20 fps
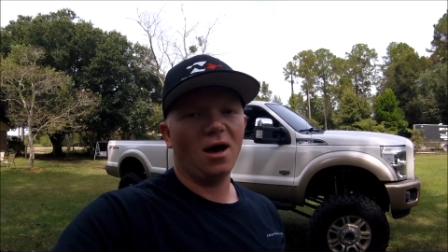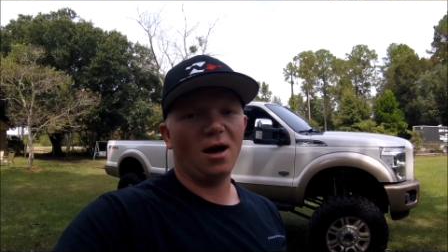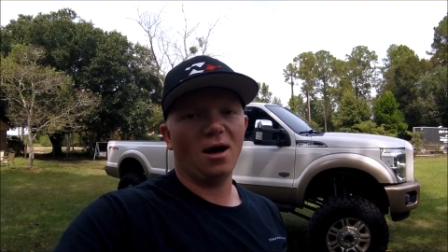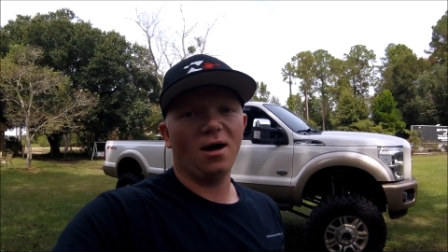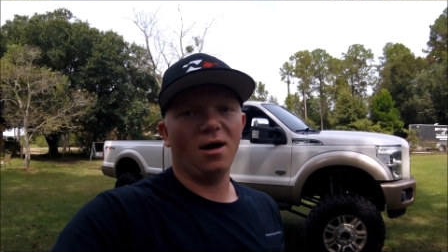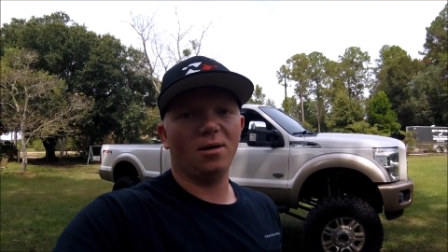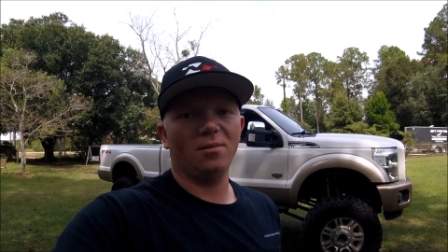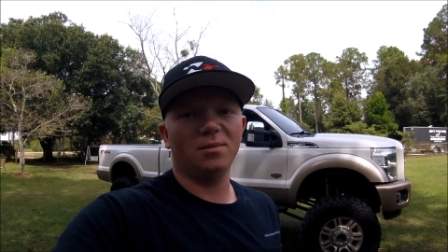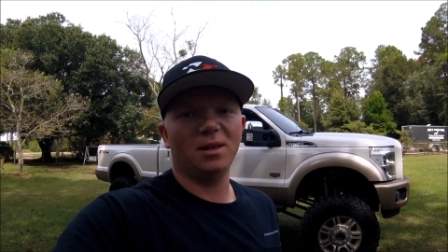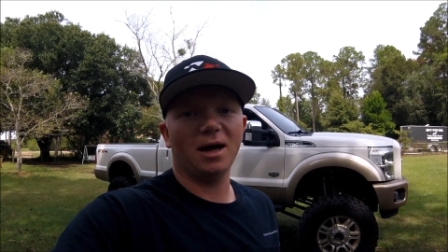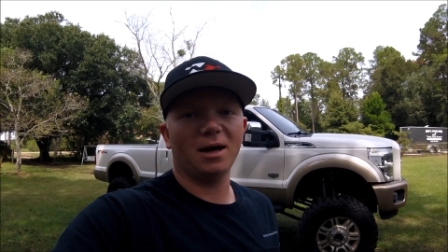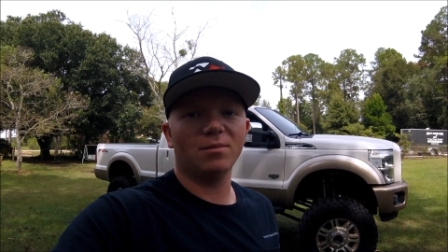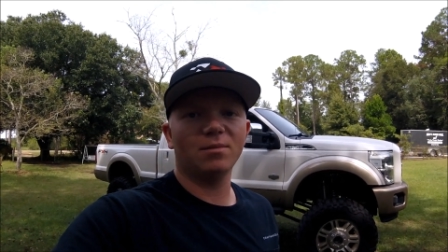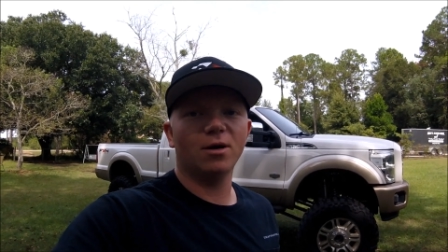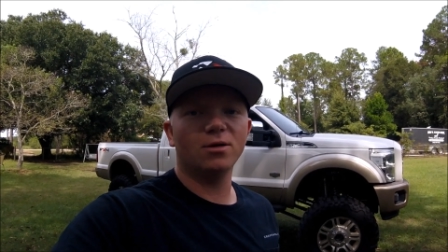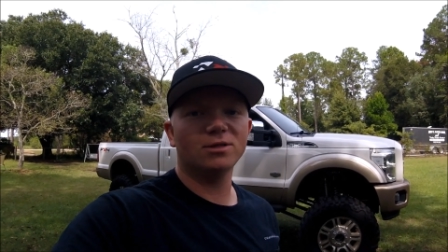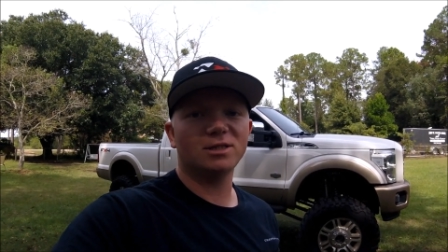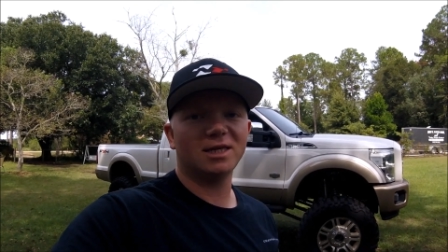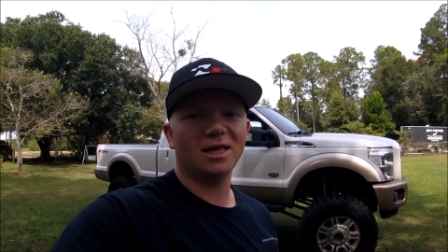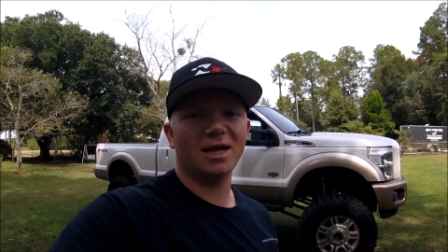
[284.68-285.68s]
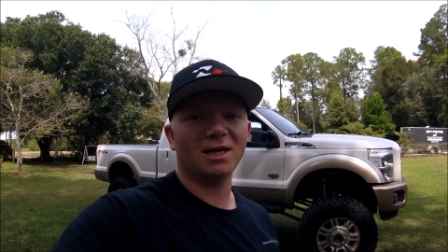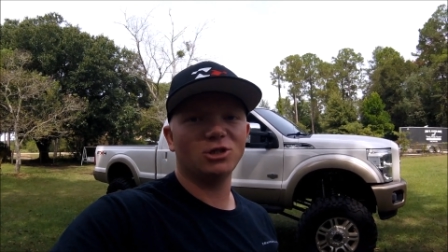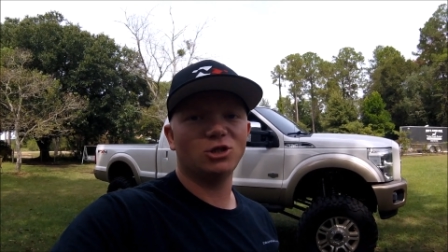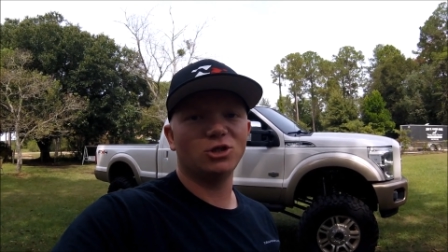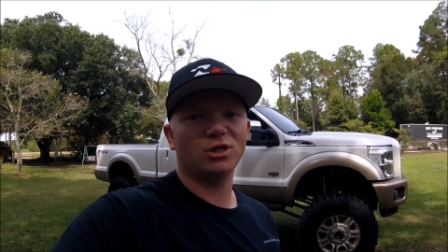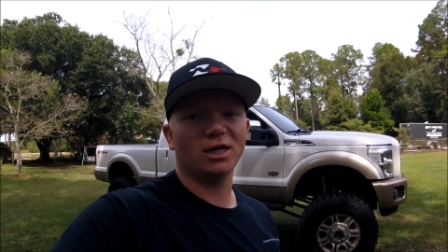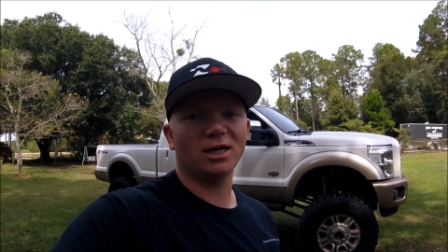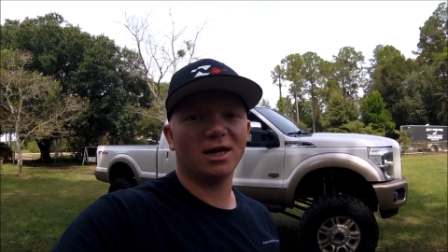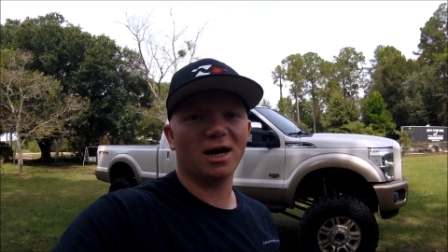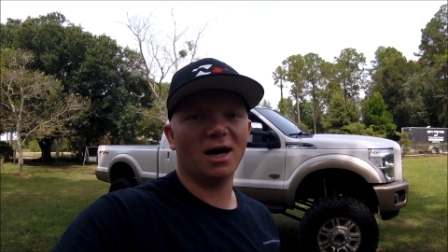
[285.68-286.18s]
like most things,
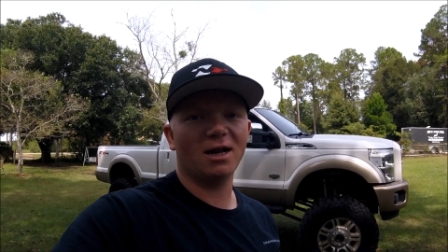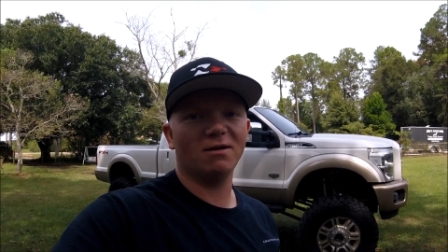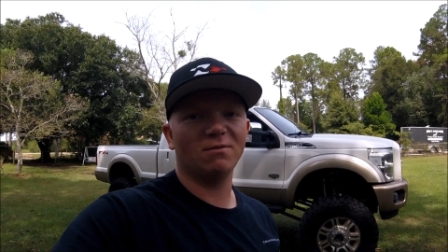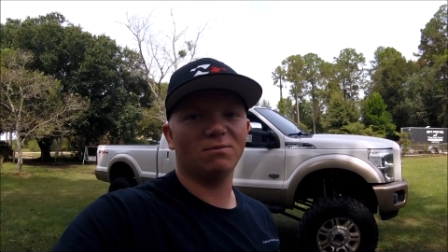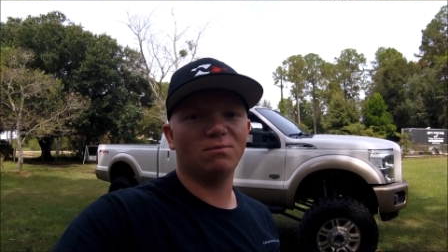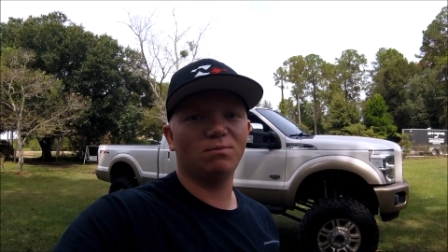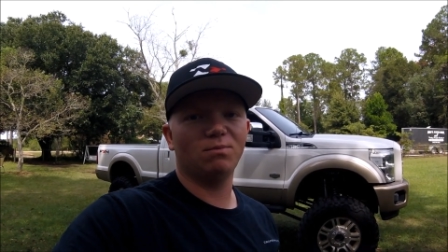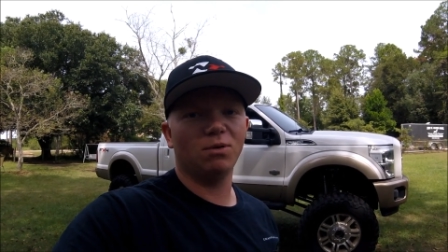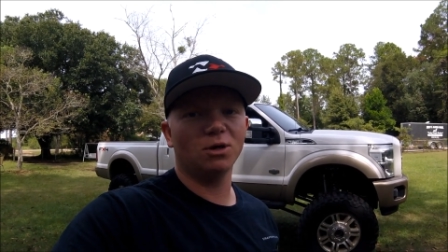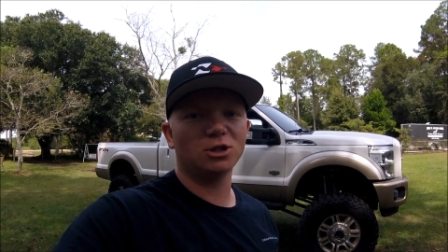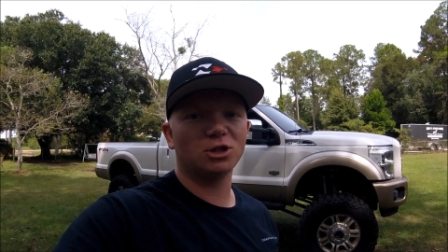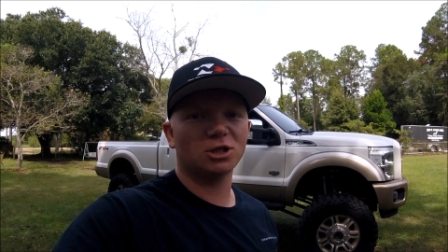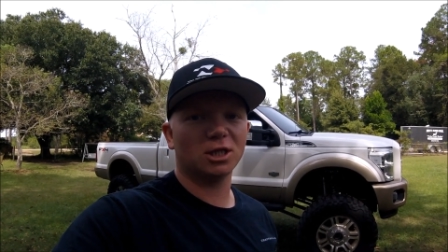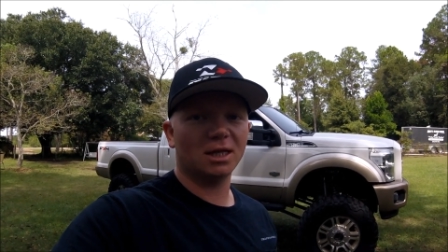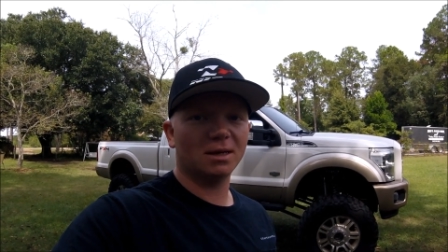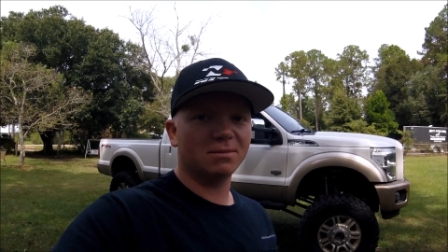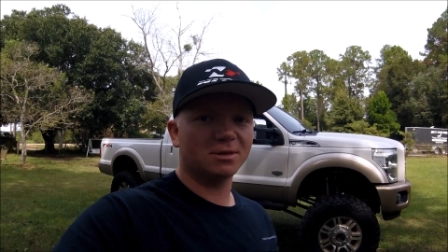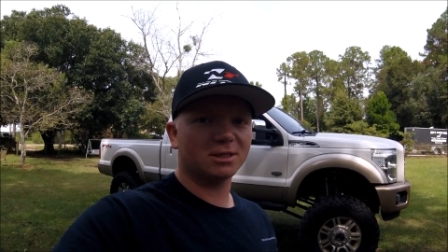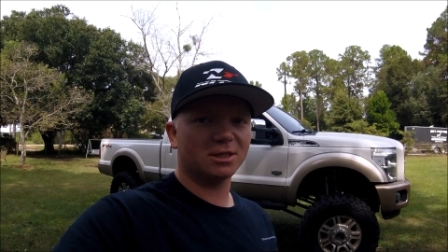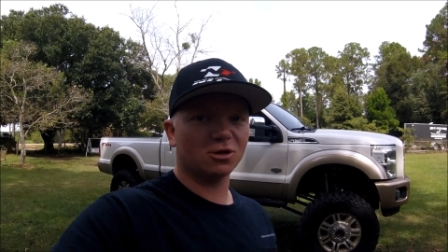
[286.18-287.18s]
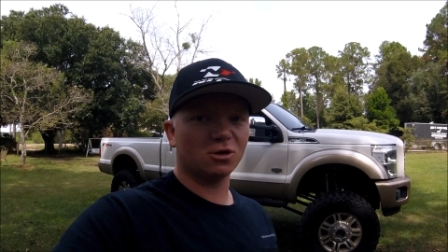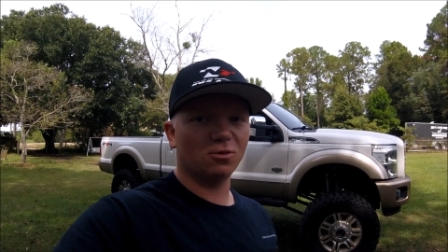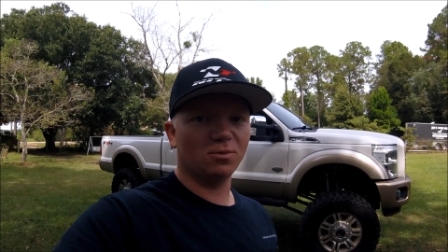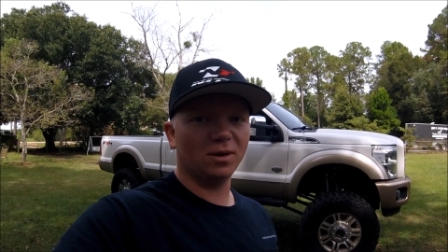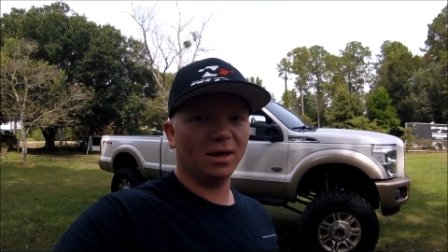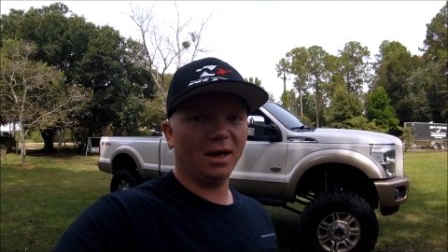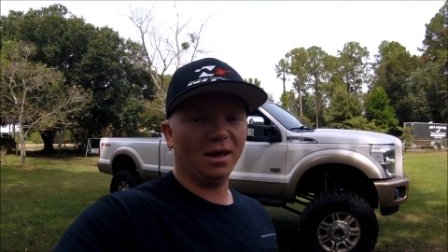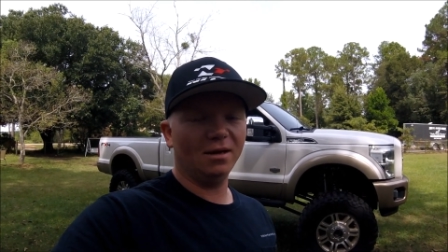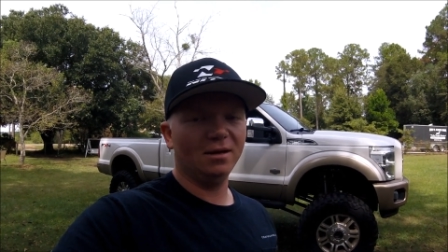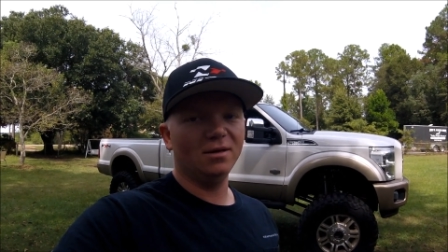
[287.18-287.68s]
you can kind of push the limits a little
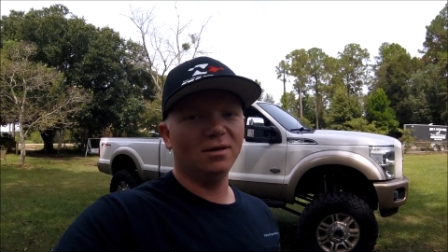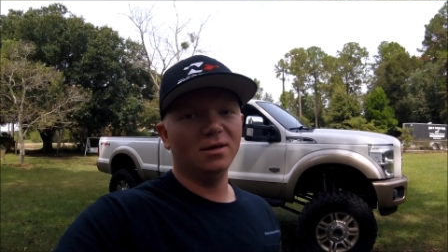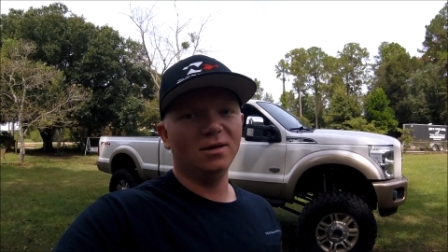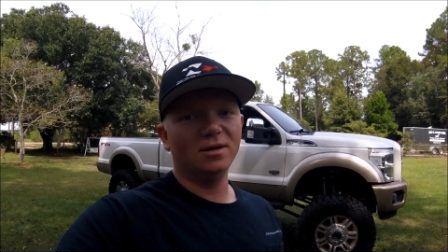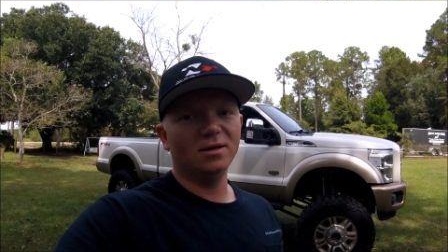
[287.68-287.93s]
bit,